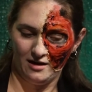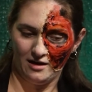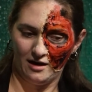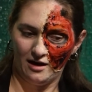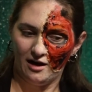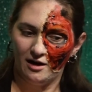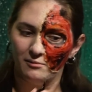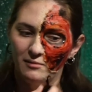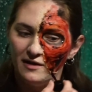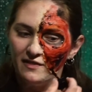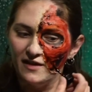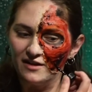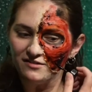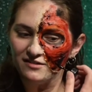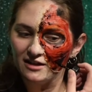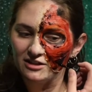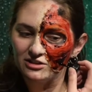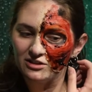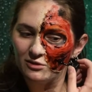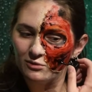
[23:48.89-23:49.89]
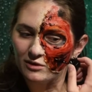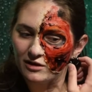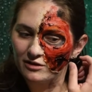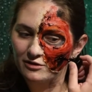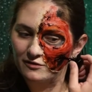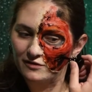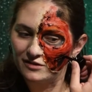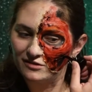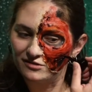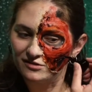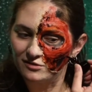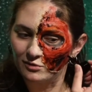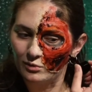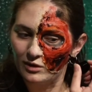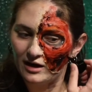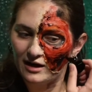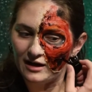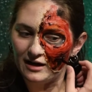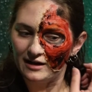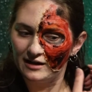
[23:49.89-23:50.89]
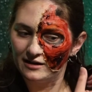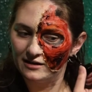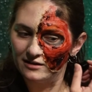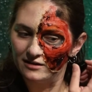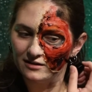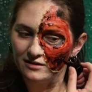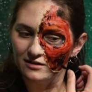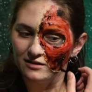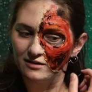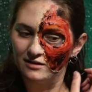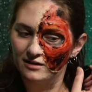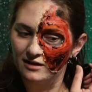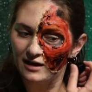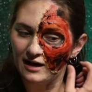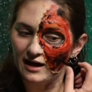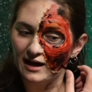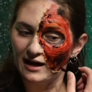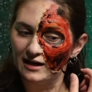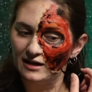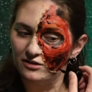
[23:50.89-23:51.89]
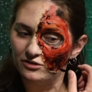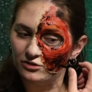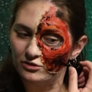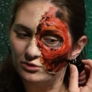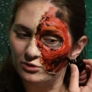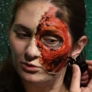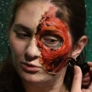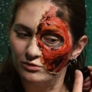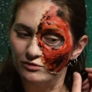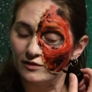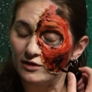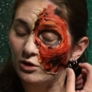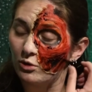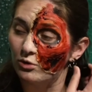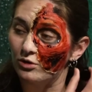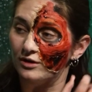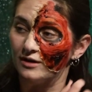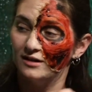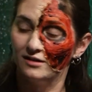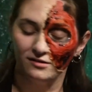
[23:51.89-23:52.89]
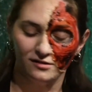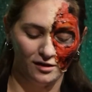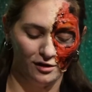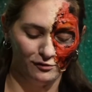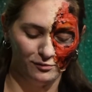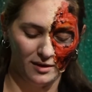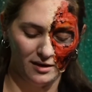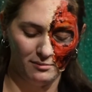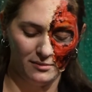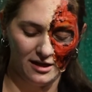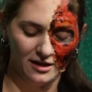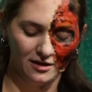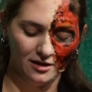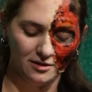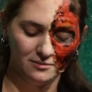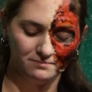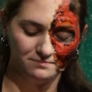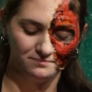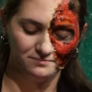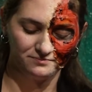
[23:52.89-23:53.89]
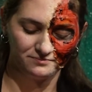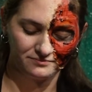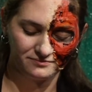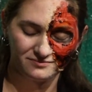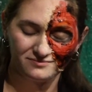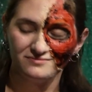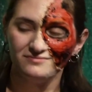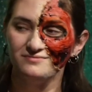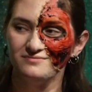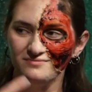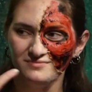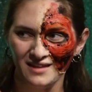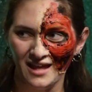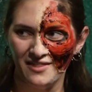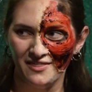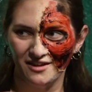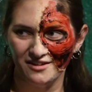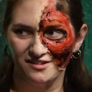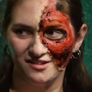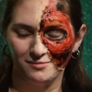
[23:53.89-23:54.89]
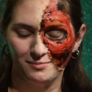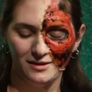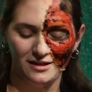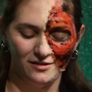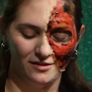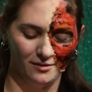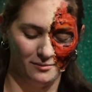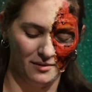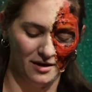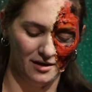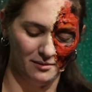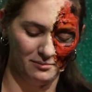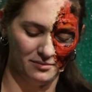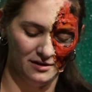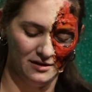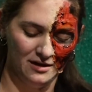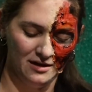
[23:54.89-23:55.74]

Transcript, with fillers: Um, and that's actually one of the reasons why I do recordings of my makeup and then speed them up.